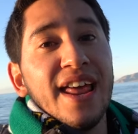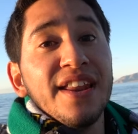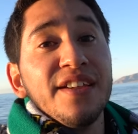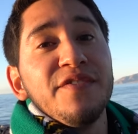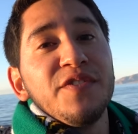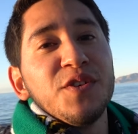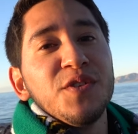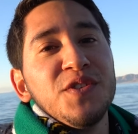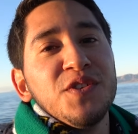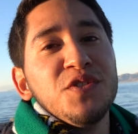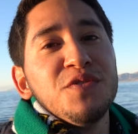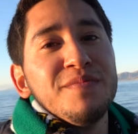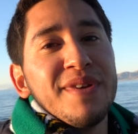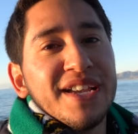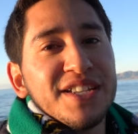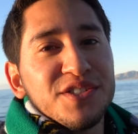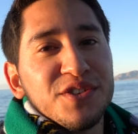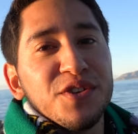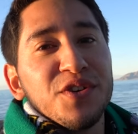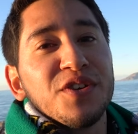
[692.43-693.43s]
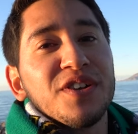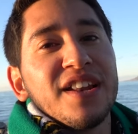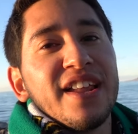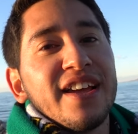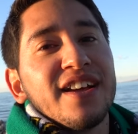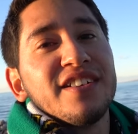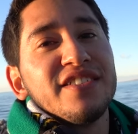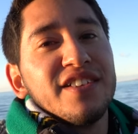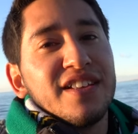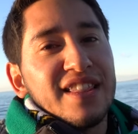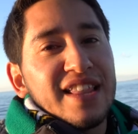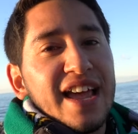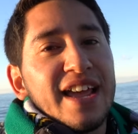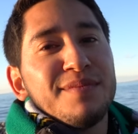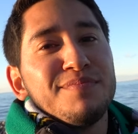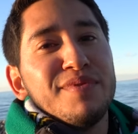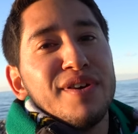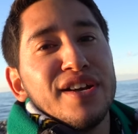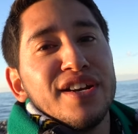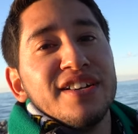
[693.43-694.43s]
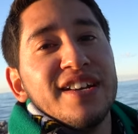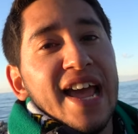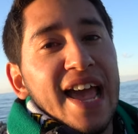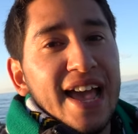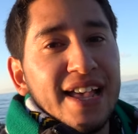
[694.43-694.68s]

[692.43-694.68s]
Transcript: and if you do, make sure you click on the like button